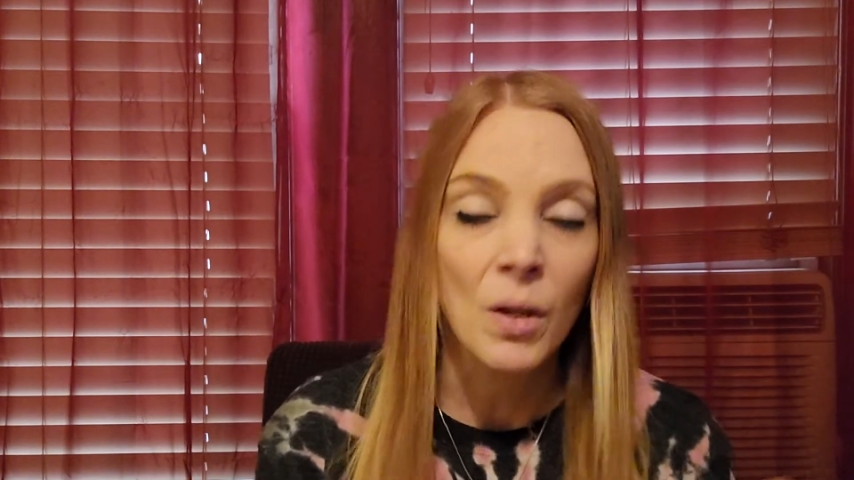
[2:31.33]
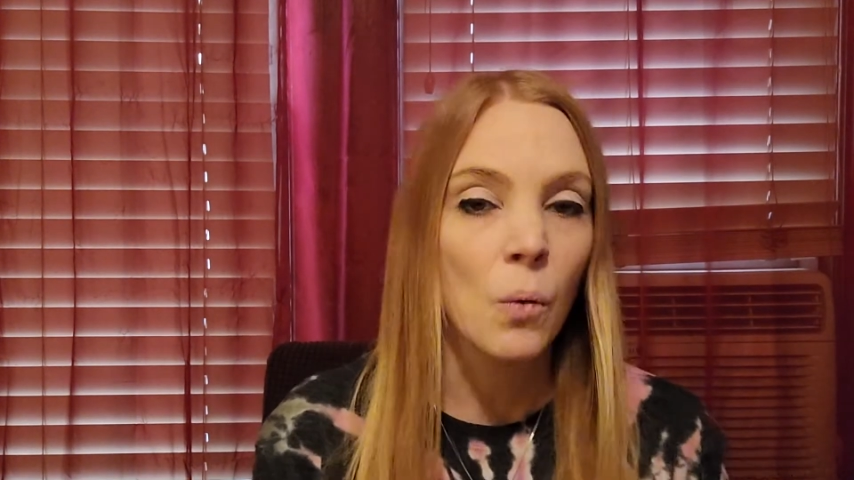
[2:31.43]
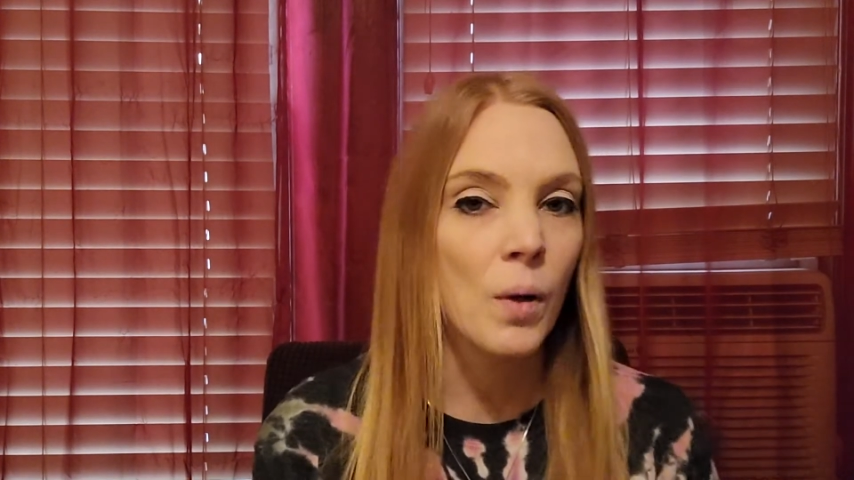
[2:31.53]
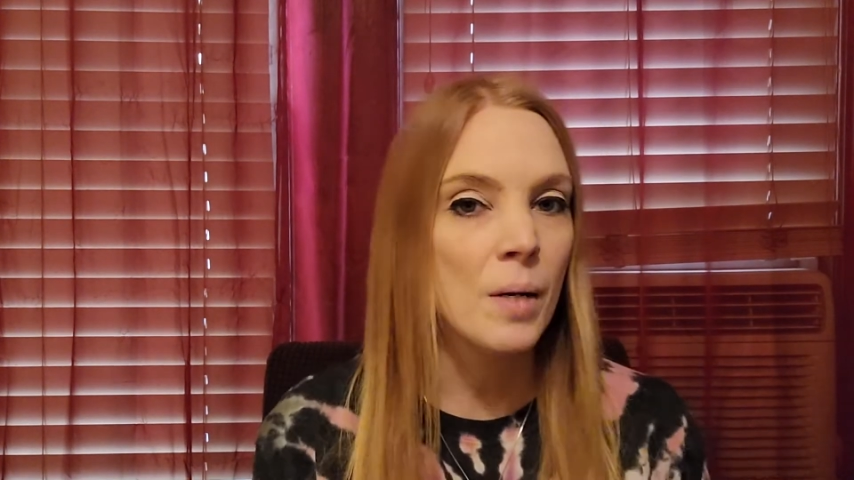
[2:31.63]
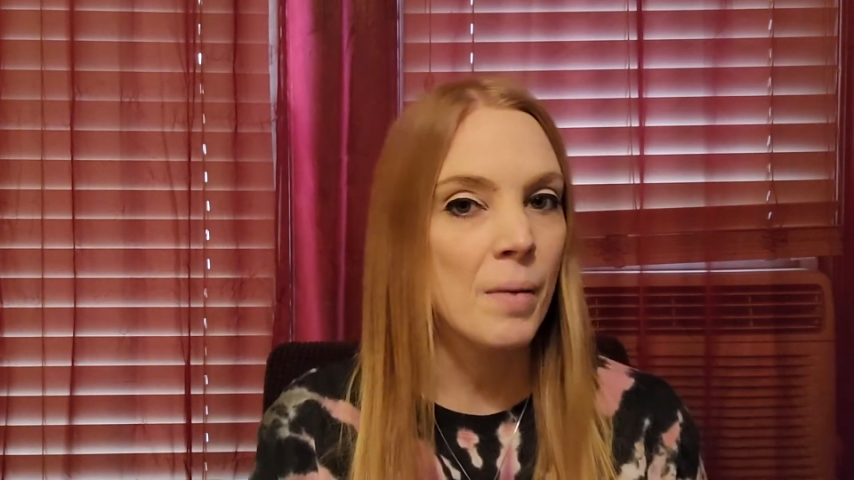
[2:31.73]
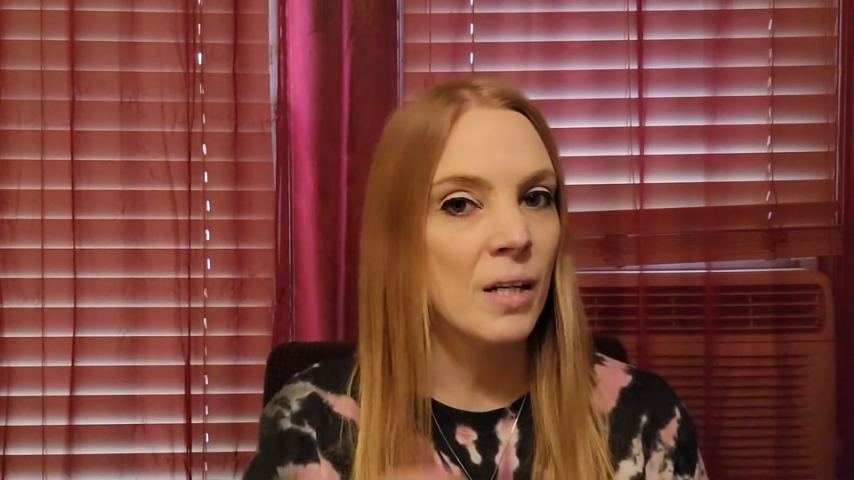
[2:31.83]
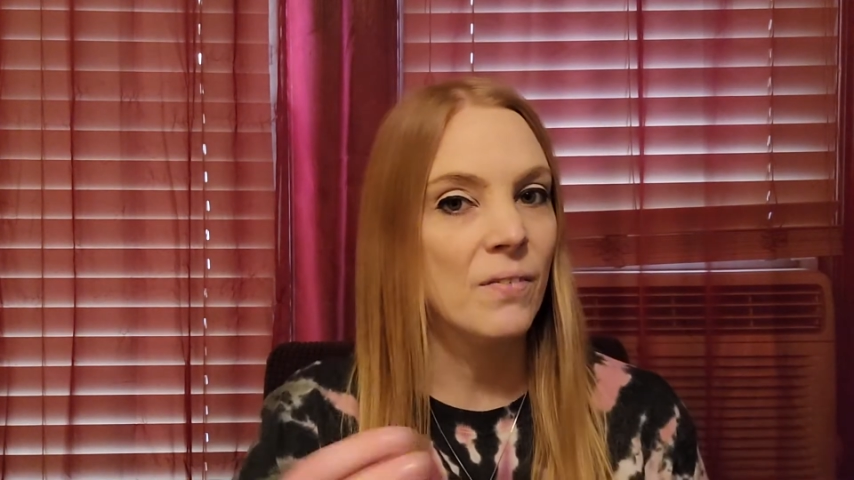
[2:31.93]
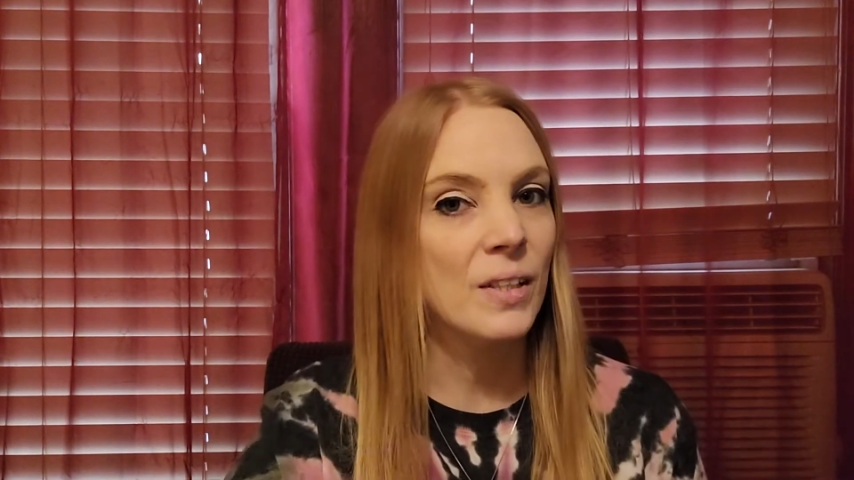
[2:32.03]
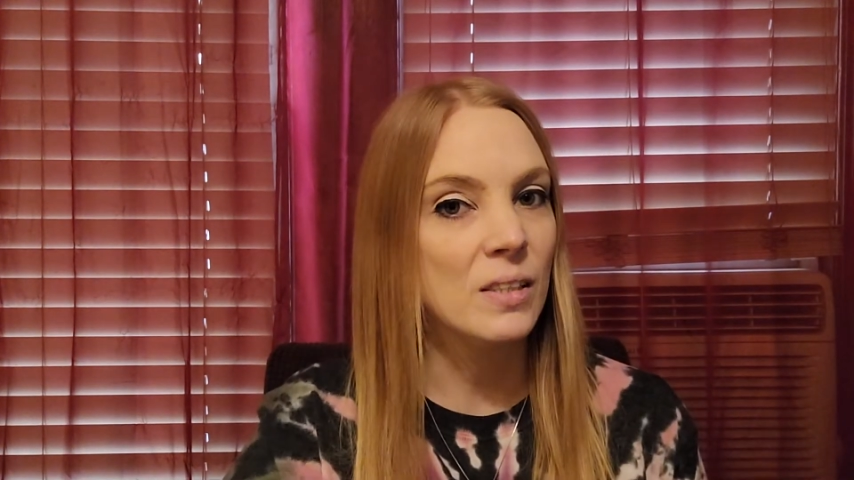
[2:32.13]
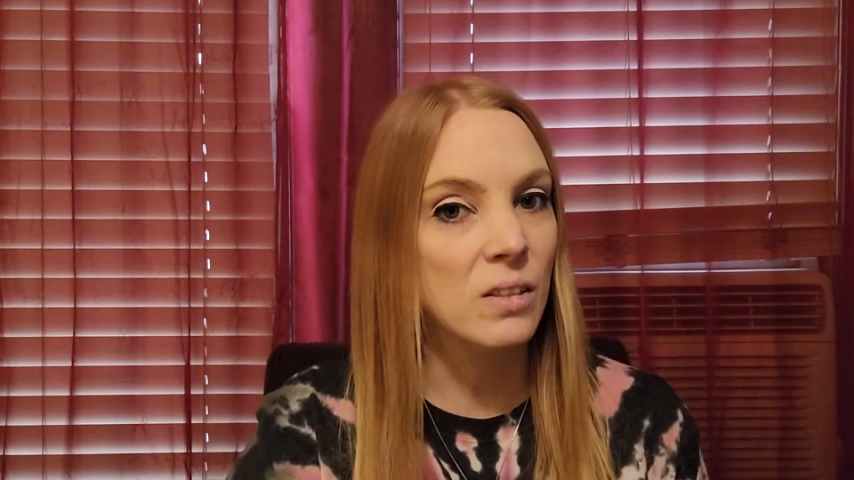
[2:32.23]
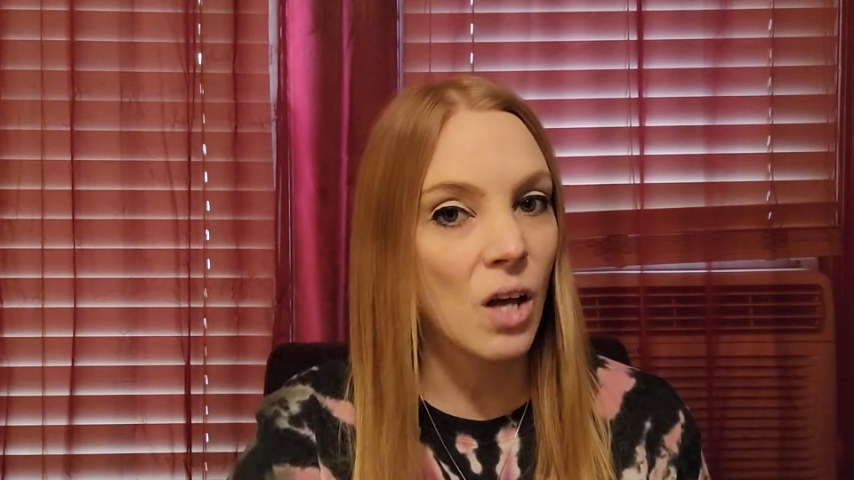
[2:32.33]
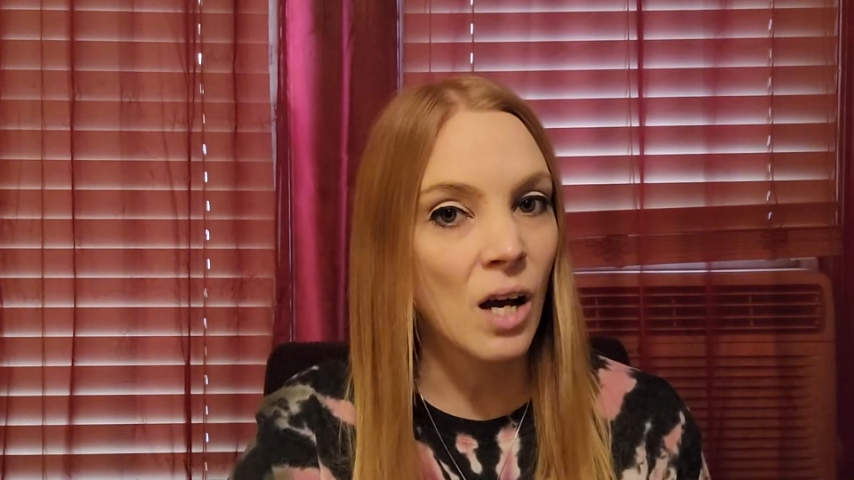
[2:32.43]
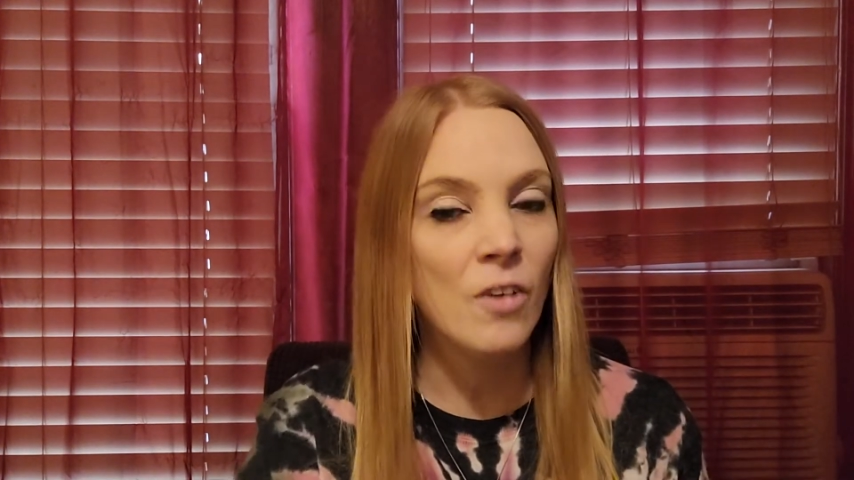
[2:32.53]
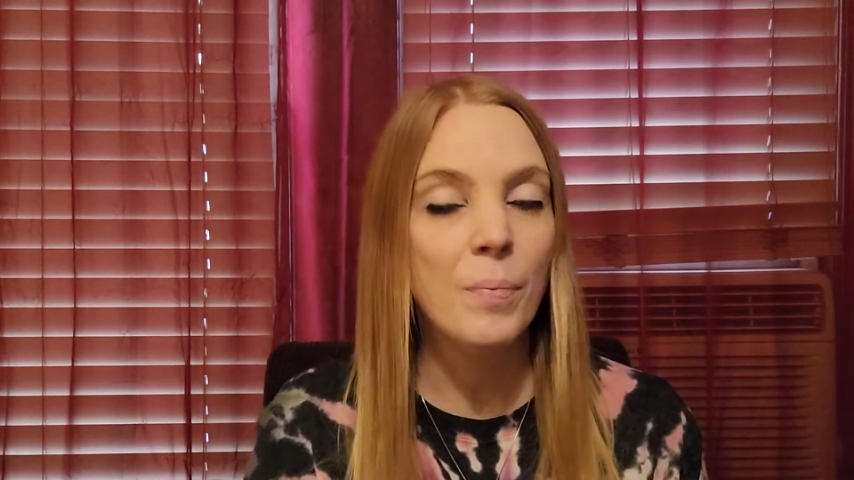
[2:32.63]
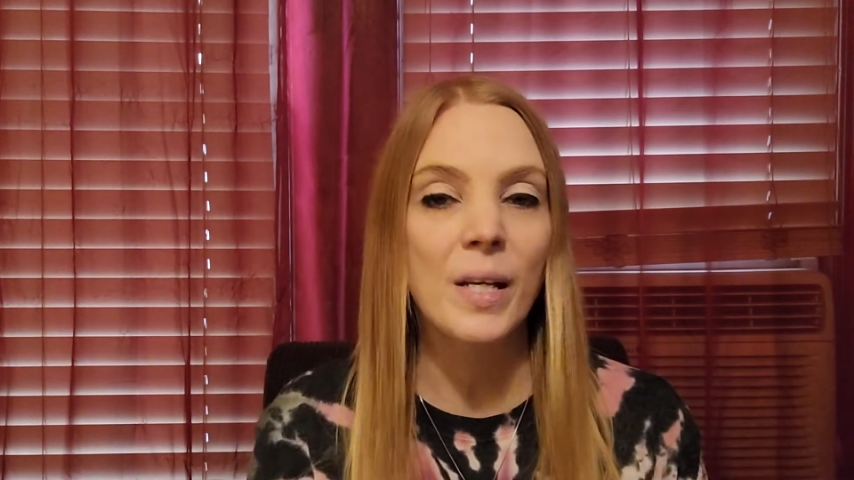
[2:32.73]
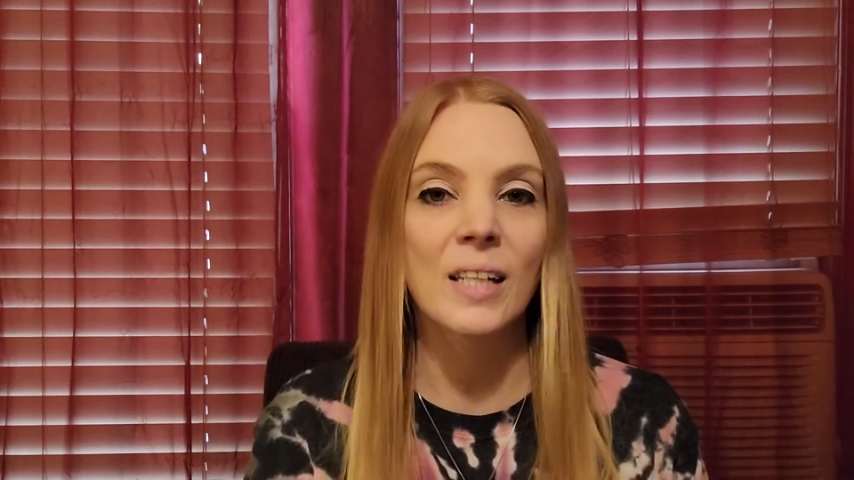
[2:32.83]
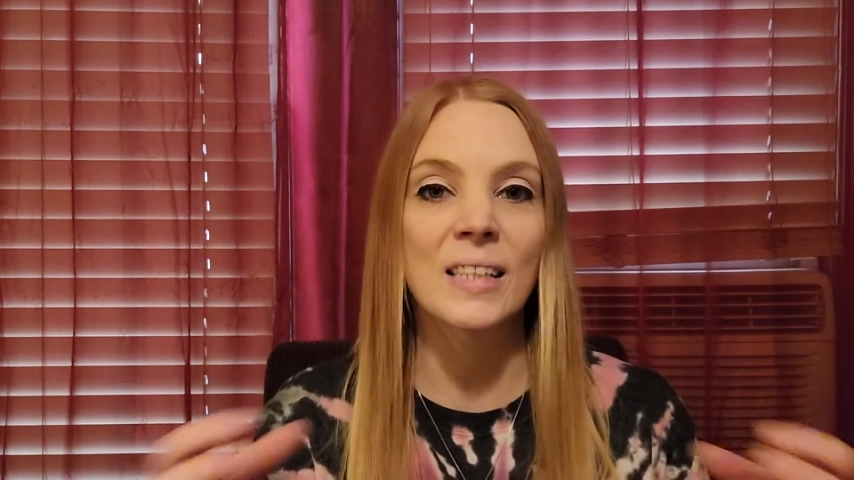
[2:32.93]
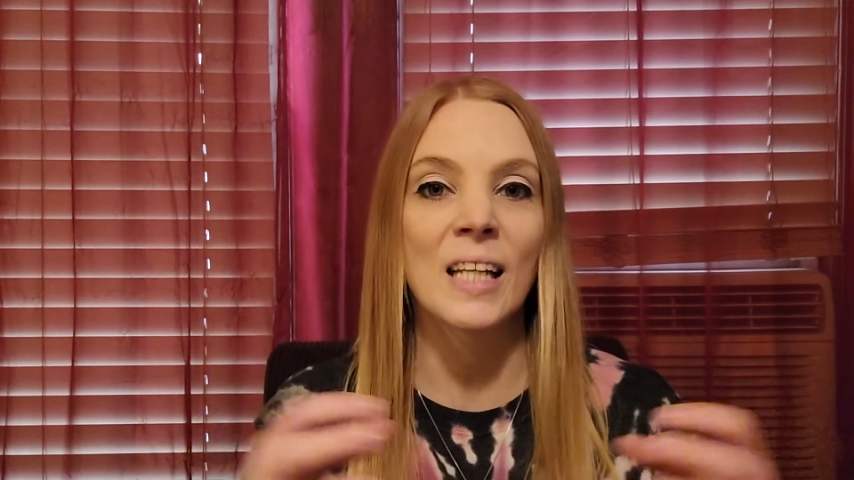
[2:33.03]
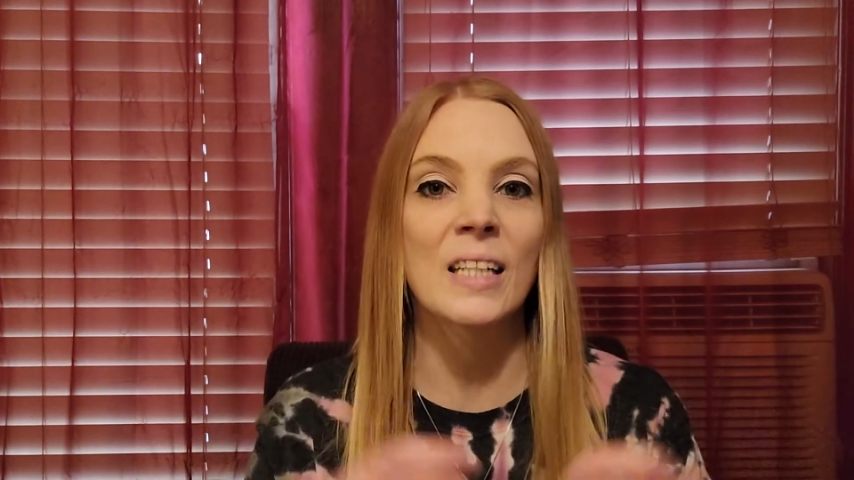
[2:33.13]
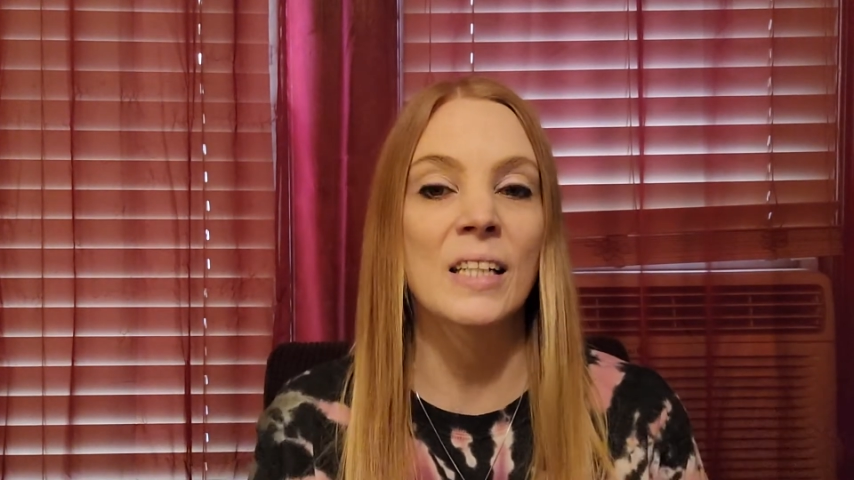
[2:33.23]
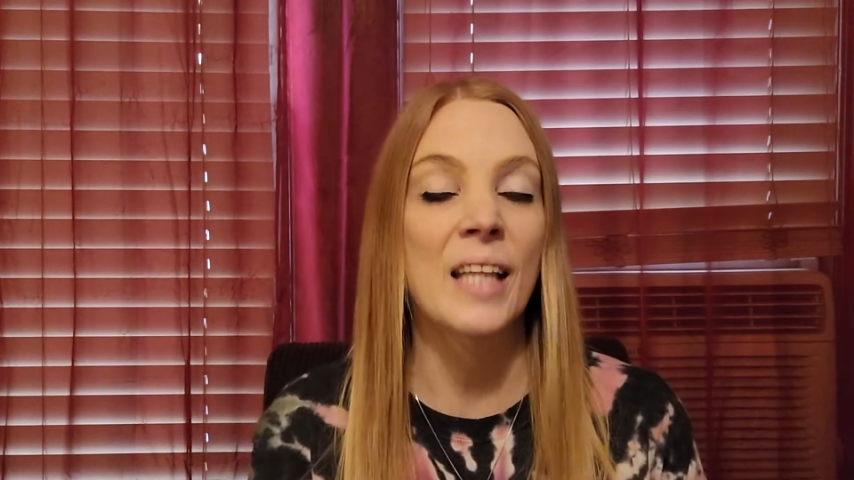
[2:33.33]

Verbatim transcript: when to manifest love, because that,